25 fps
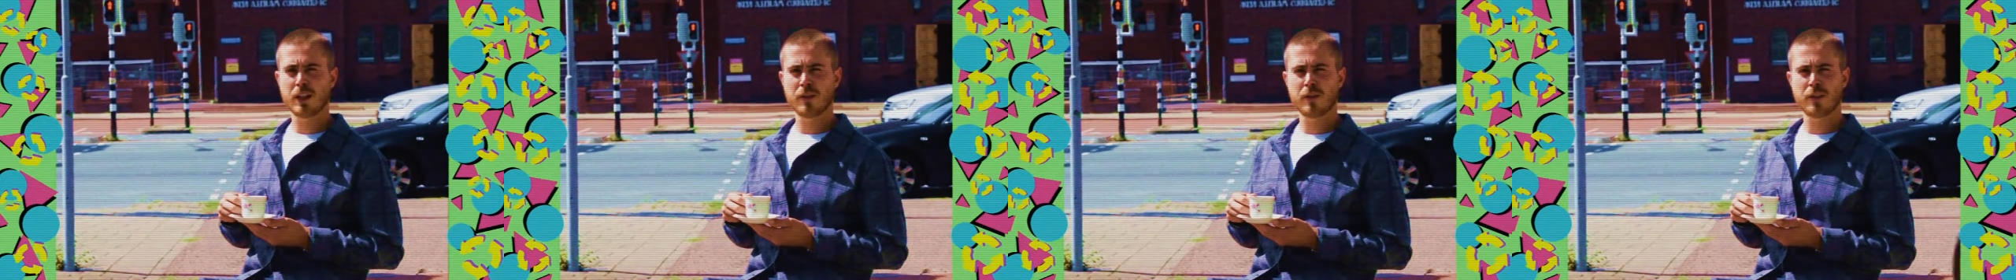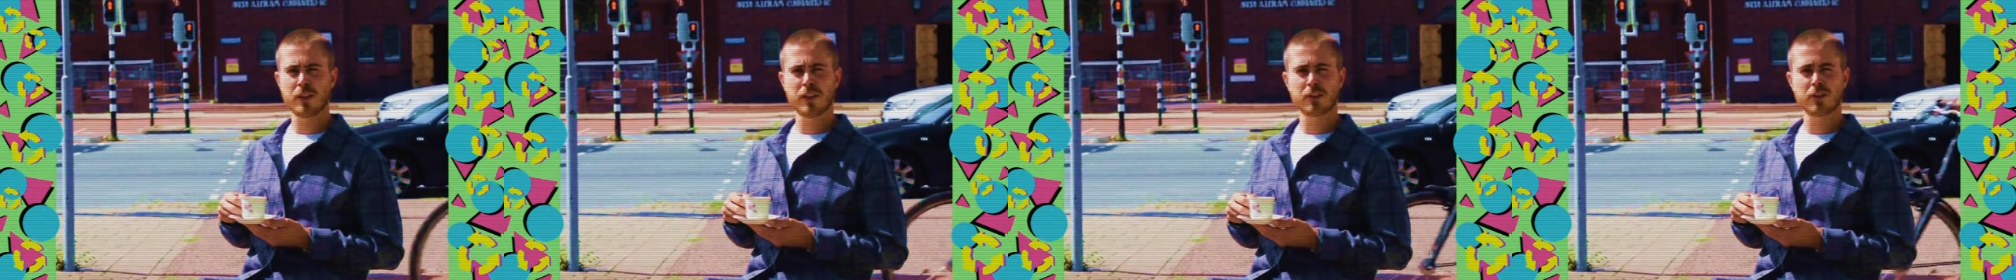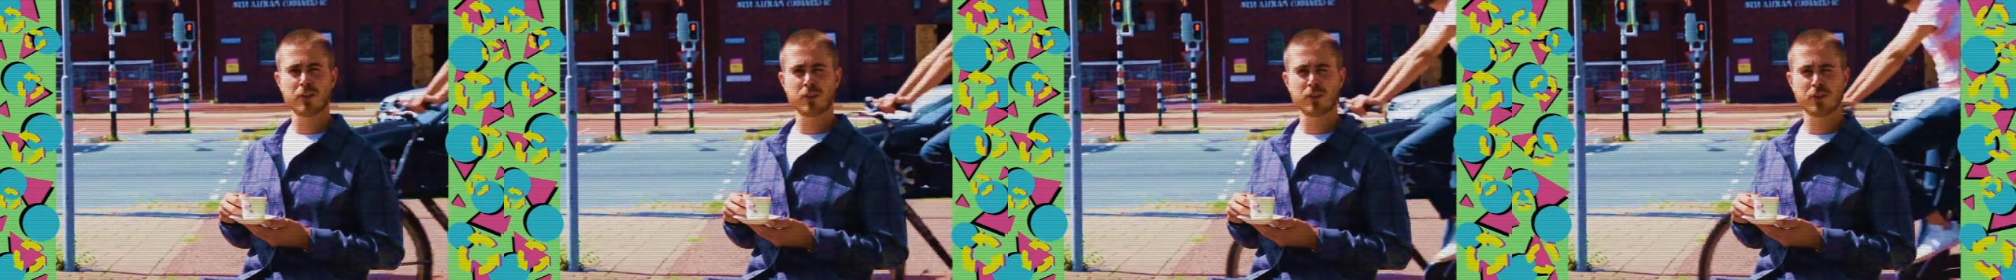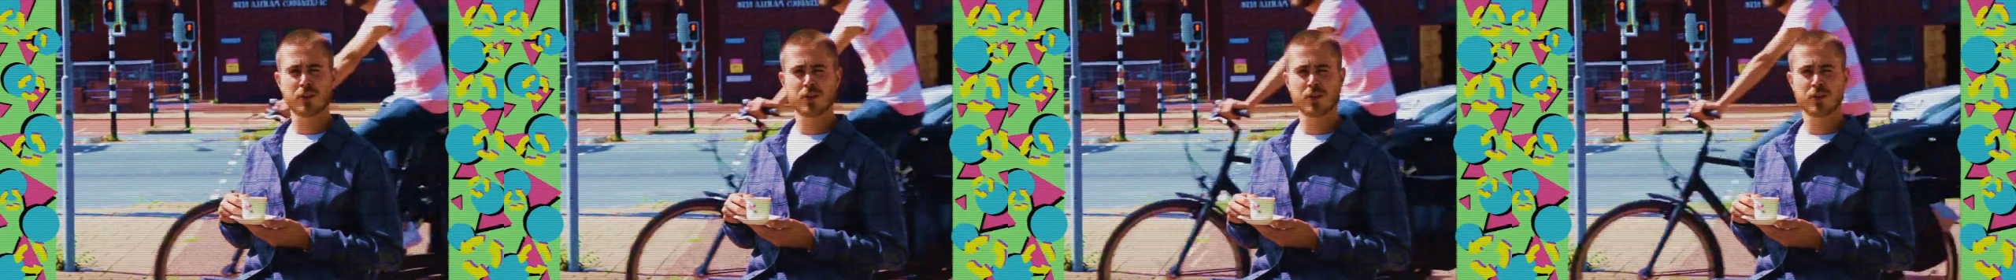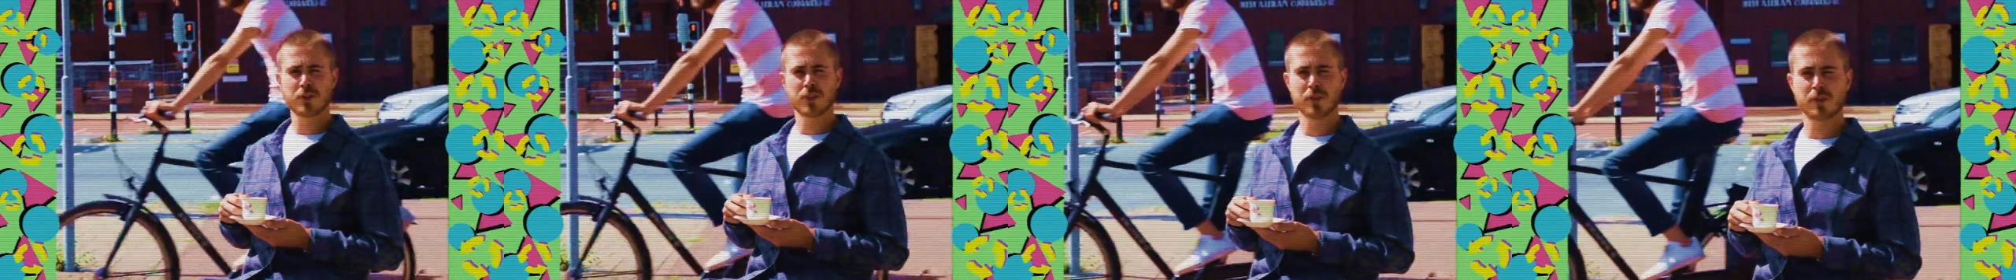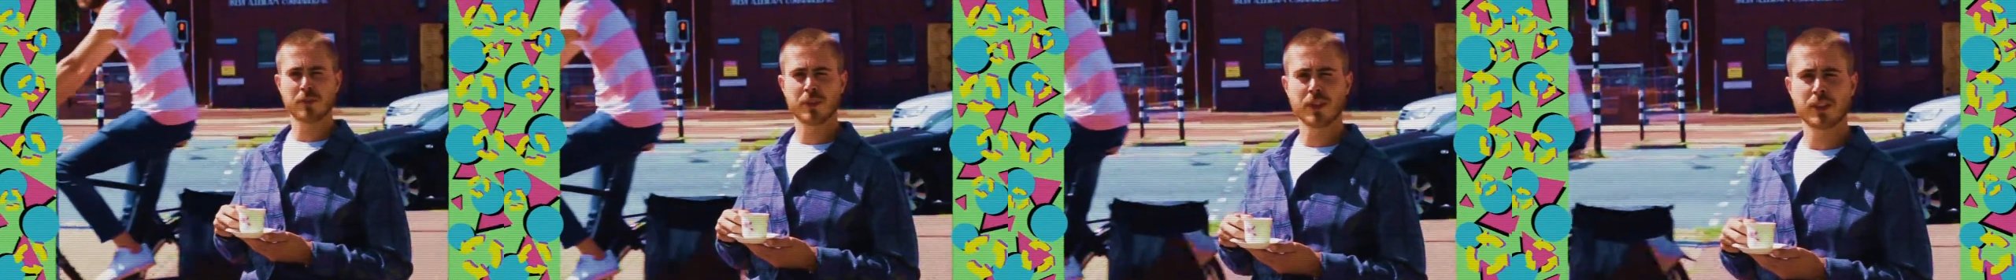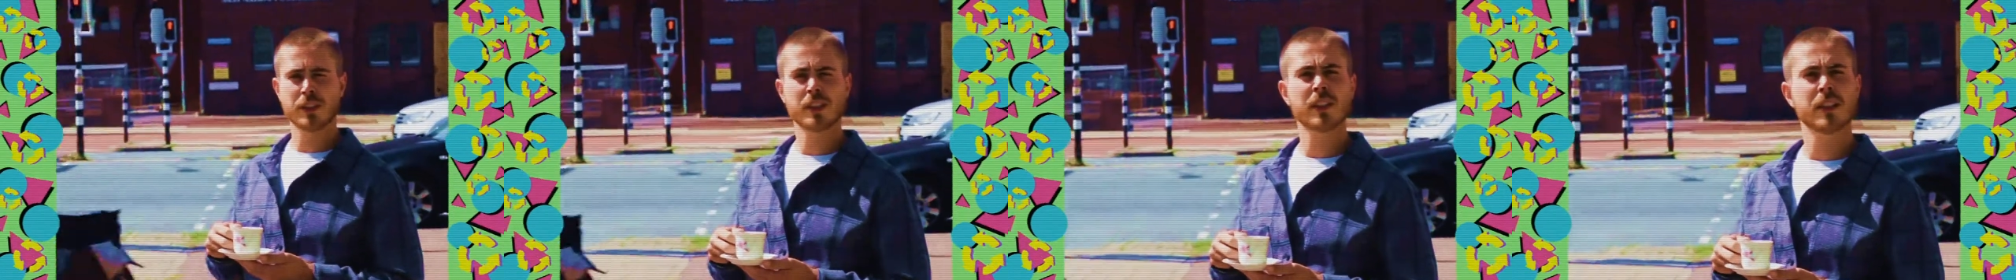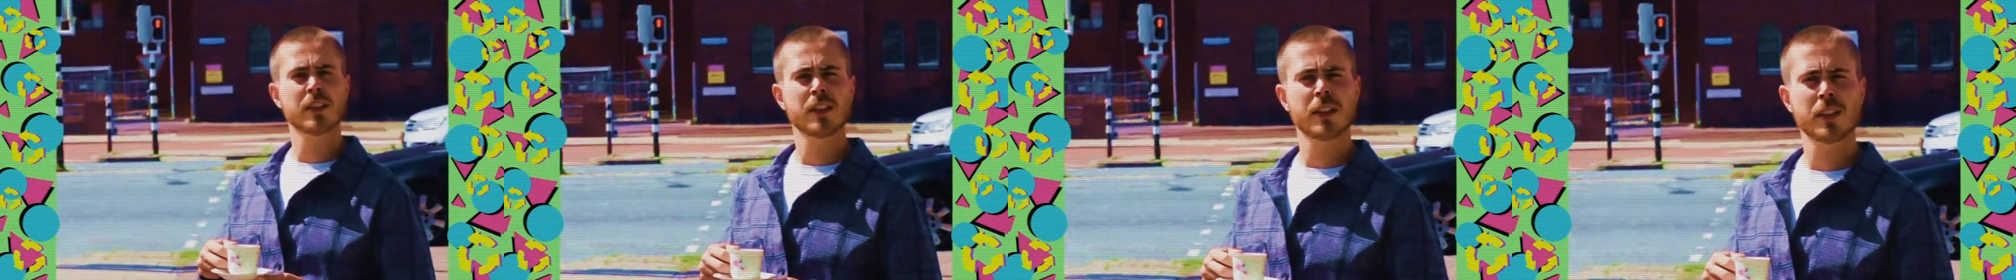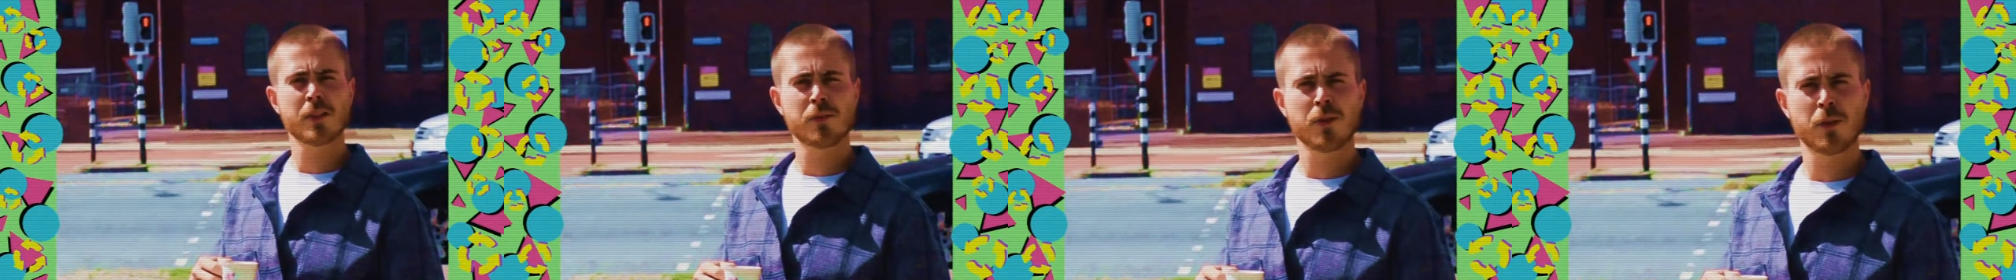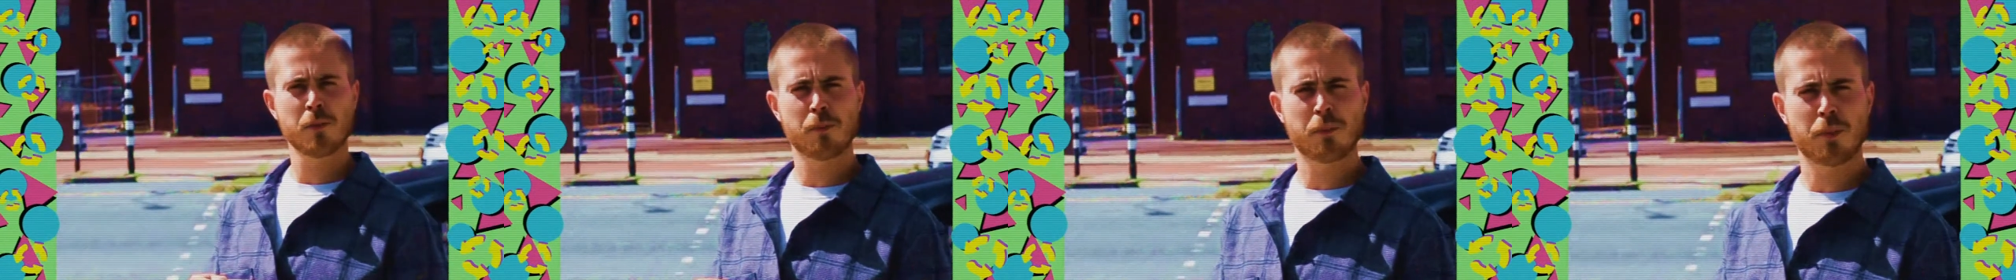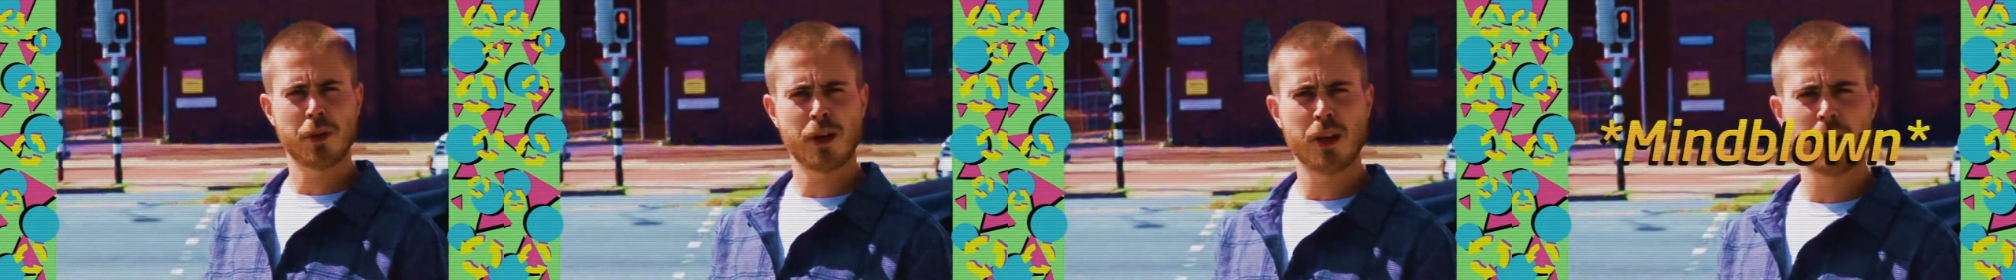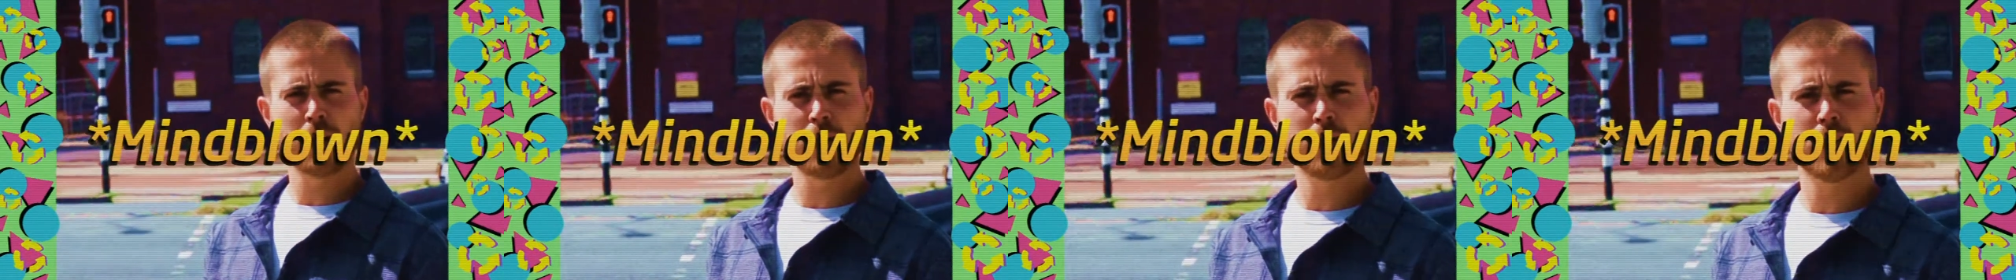if I told you something that will
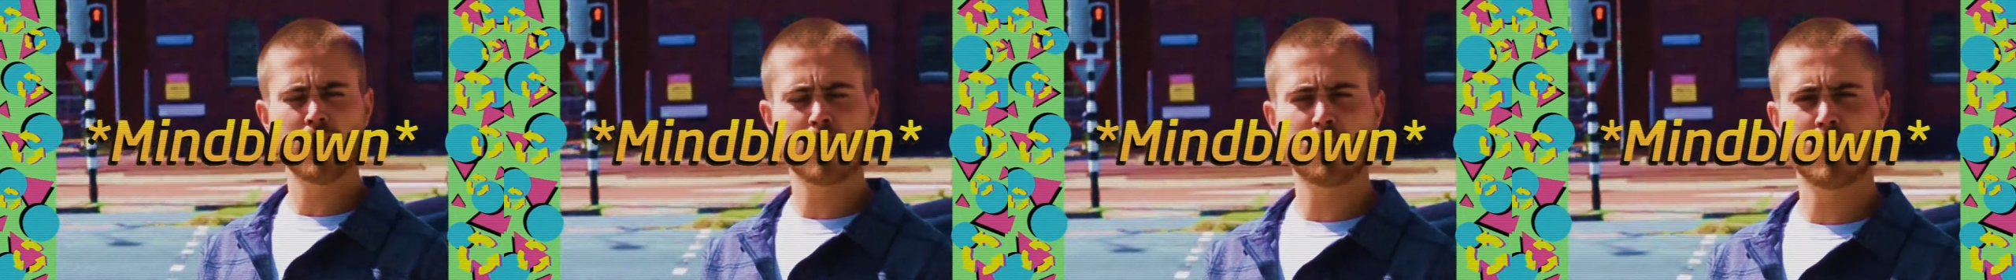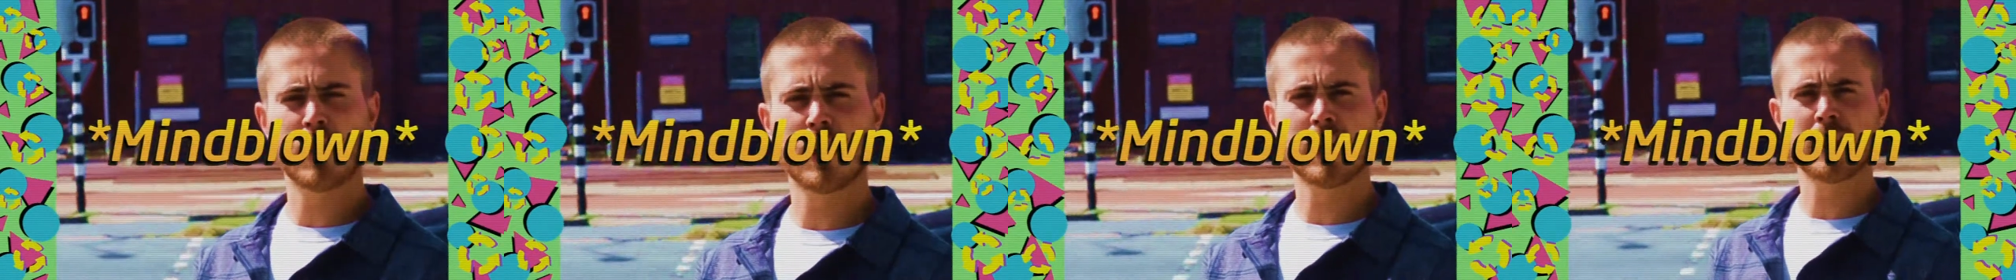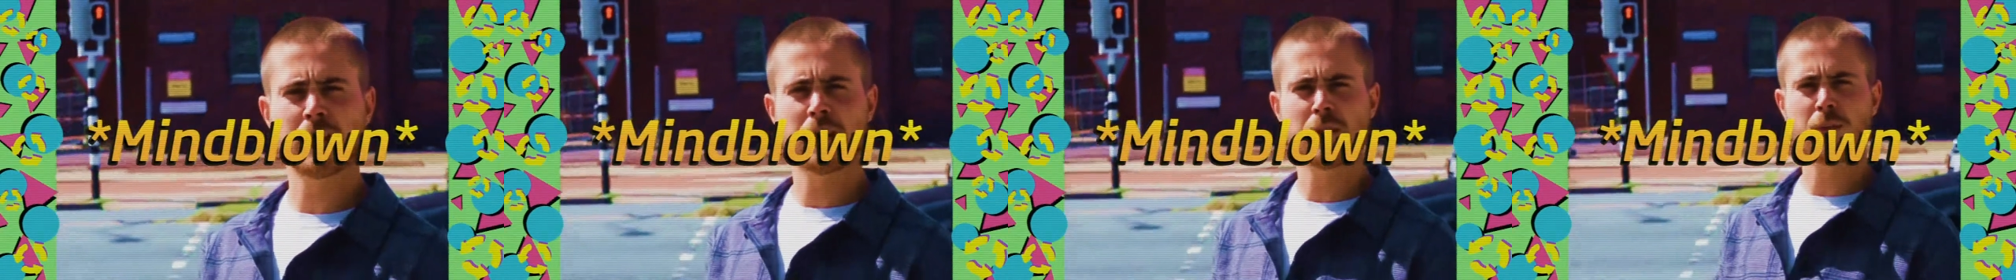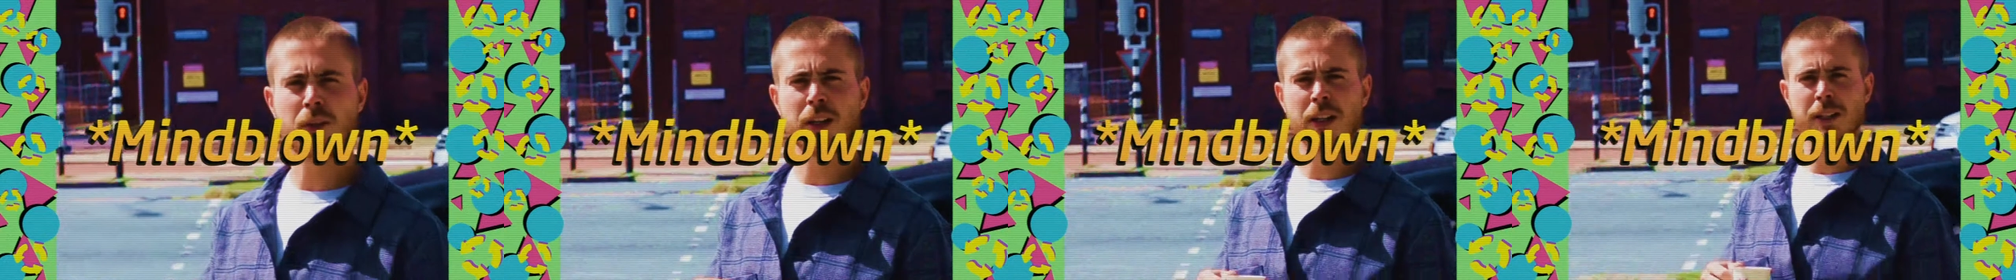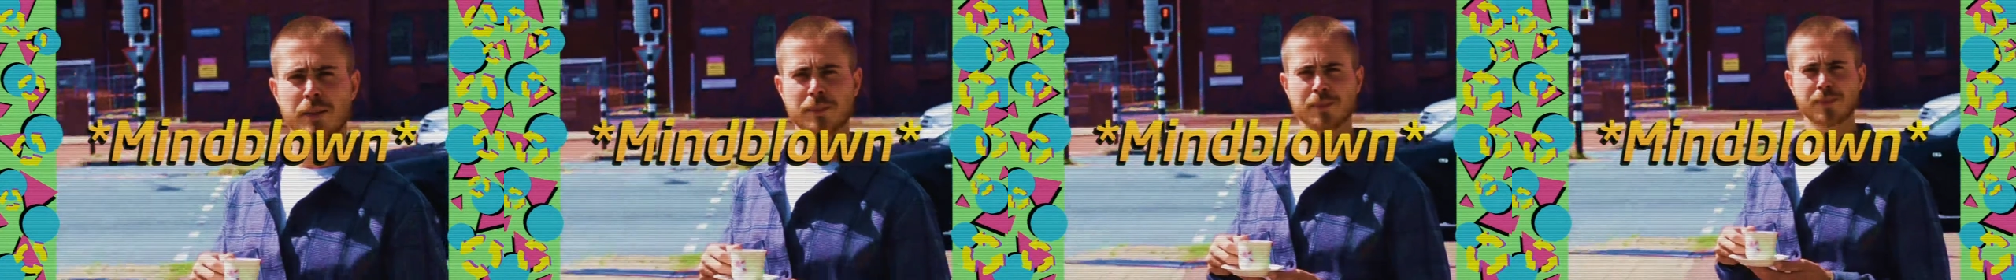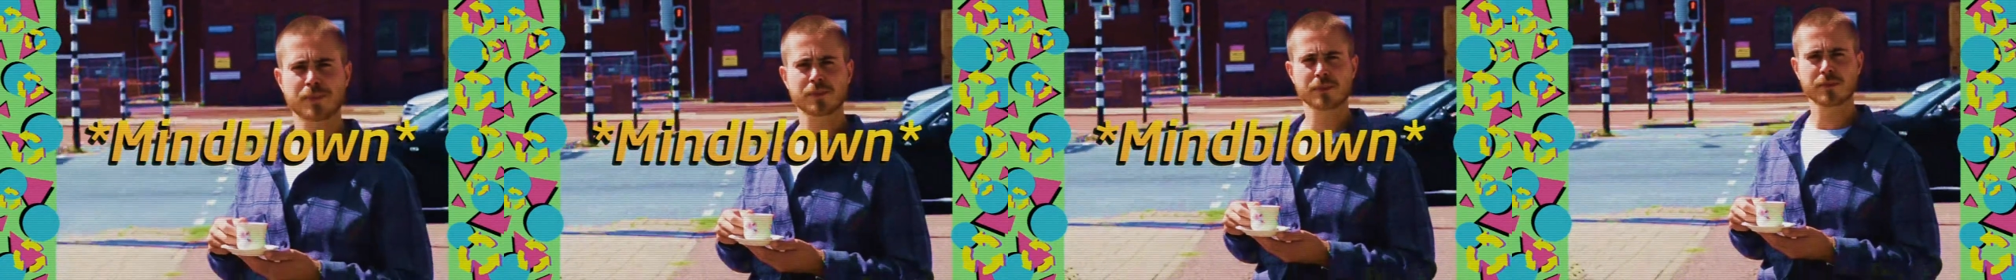blow your mind away?